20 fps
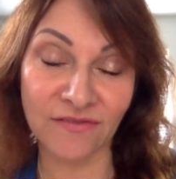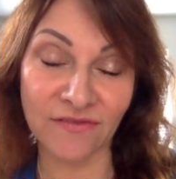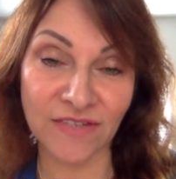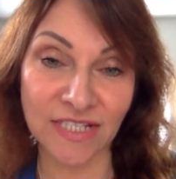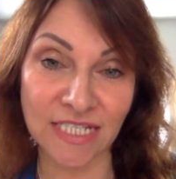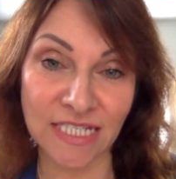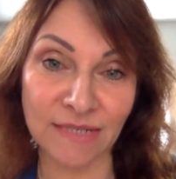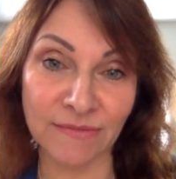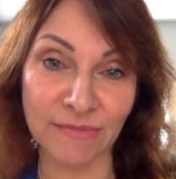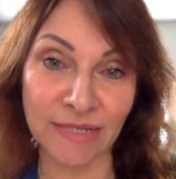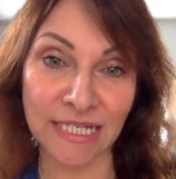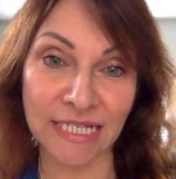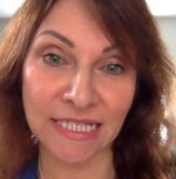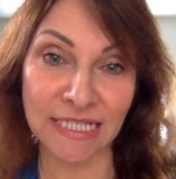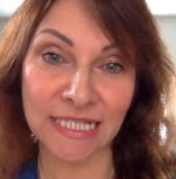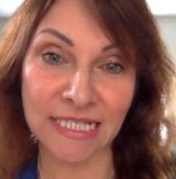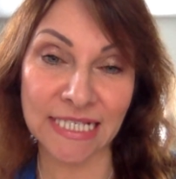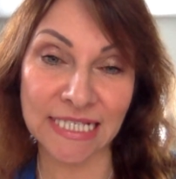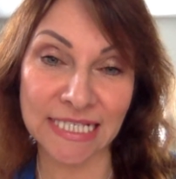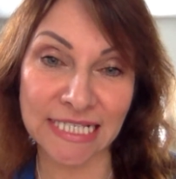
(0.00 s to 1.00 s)

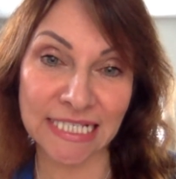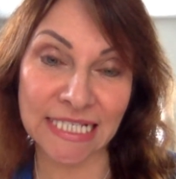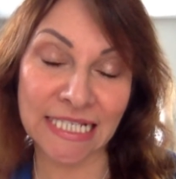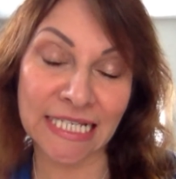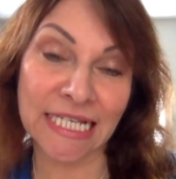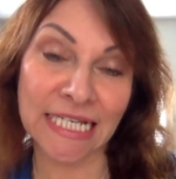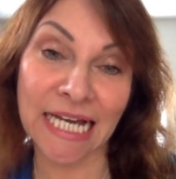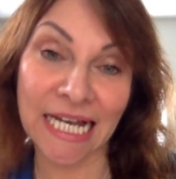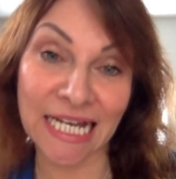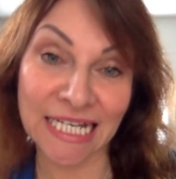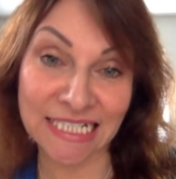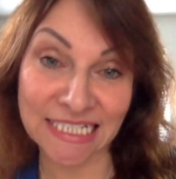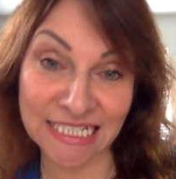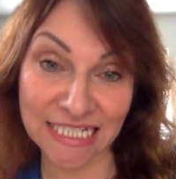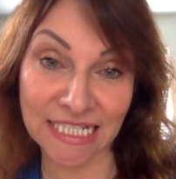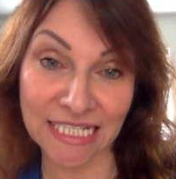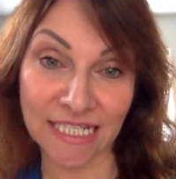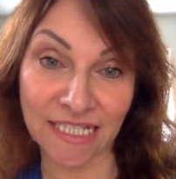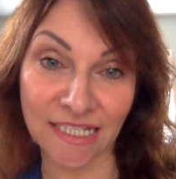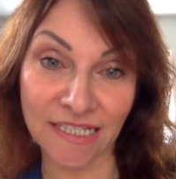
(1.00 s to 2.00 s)
vitamin C and
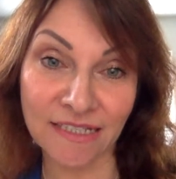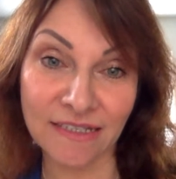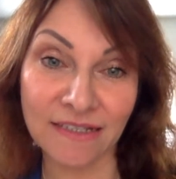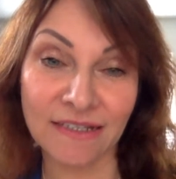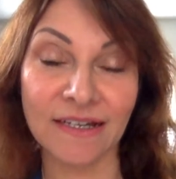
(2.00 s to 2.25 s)
E,